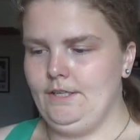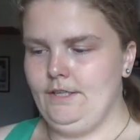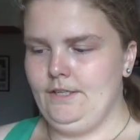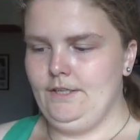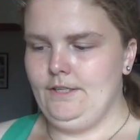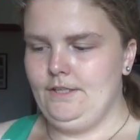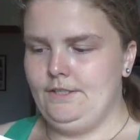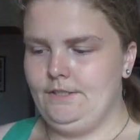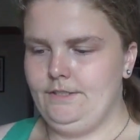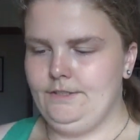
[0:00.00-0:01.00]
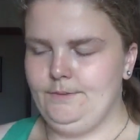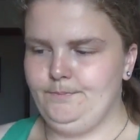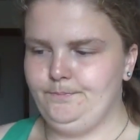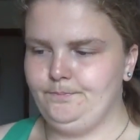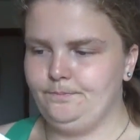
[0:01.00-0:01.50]

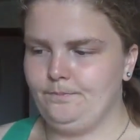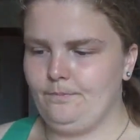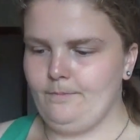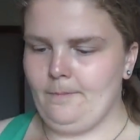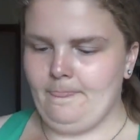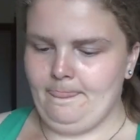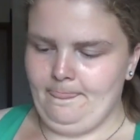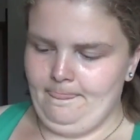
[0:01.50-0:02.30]
Nobody speaks.